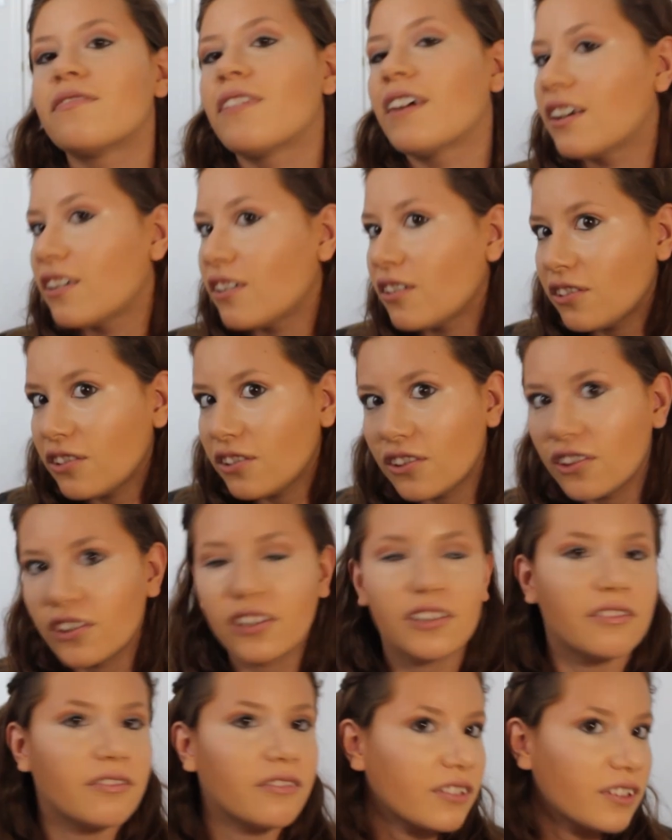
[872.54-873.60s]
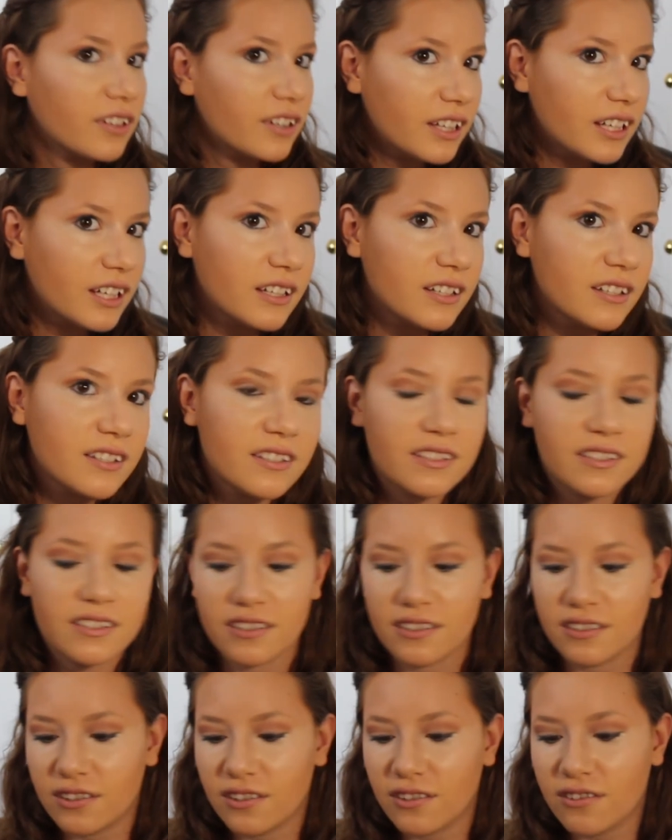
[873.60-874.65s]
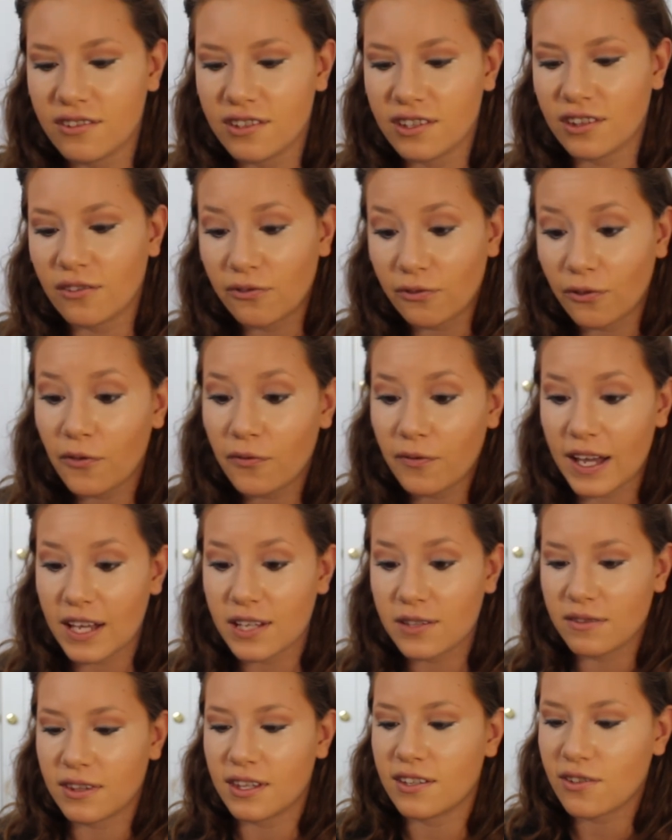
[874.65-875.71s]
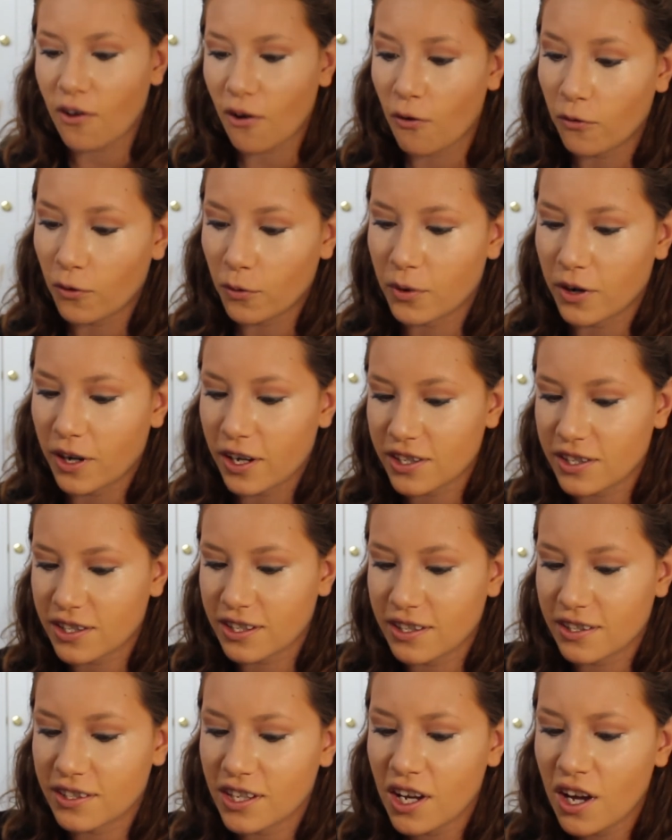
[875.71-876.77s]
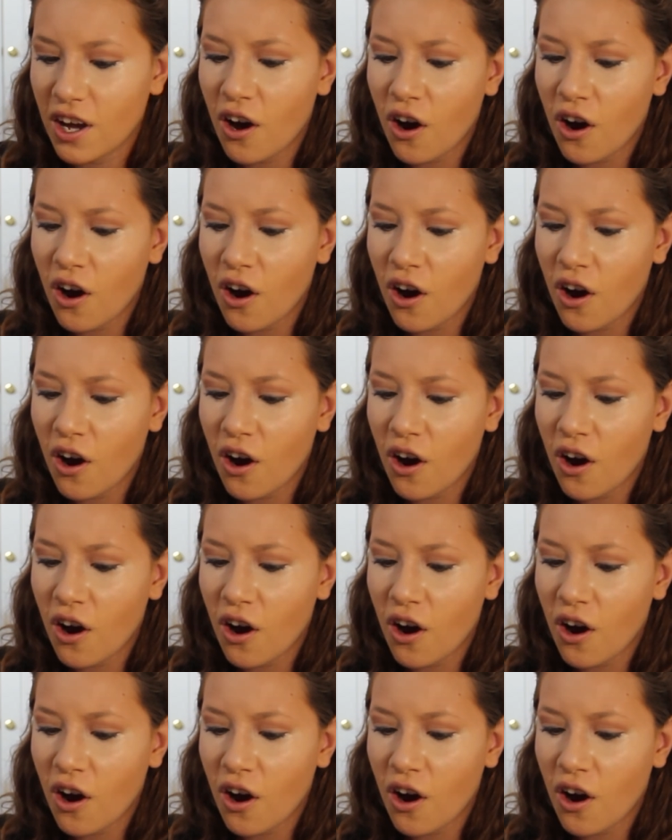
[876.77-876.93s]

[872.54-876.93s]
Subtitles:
final look for this, using the full face with these oval brushes.